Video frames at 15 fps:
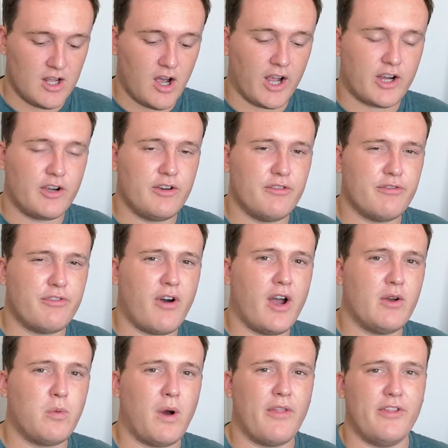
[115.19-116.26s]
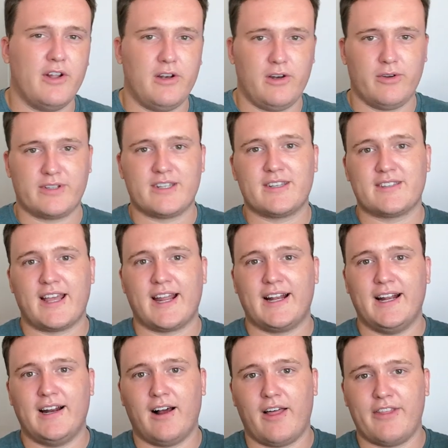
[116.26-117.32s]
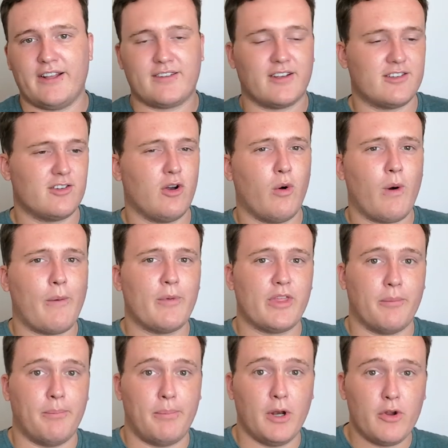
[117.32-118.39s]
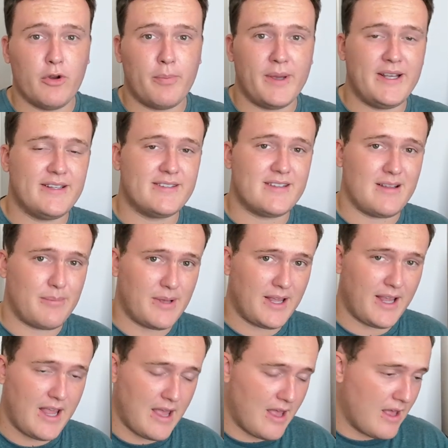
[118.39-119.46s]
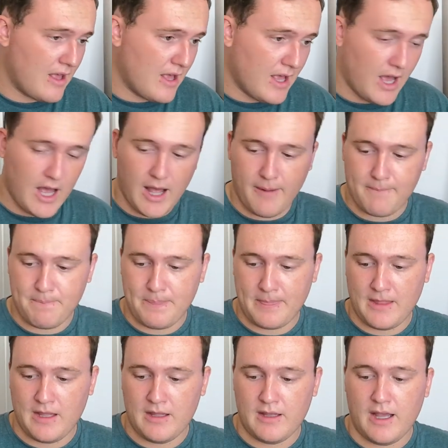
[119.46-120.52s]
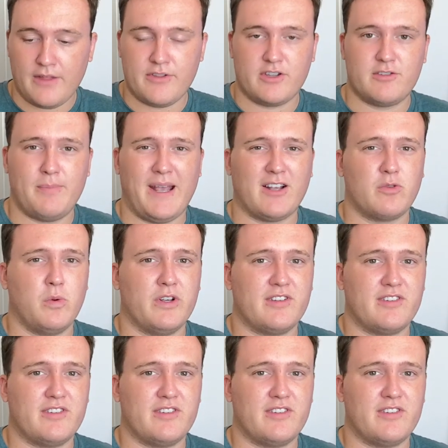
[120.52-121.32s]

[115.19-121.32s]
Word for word: I couldn't find one that looked exactly like this. I saw one with a blue PCB, and the specs were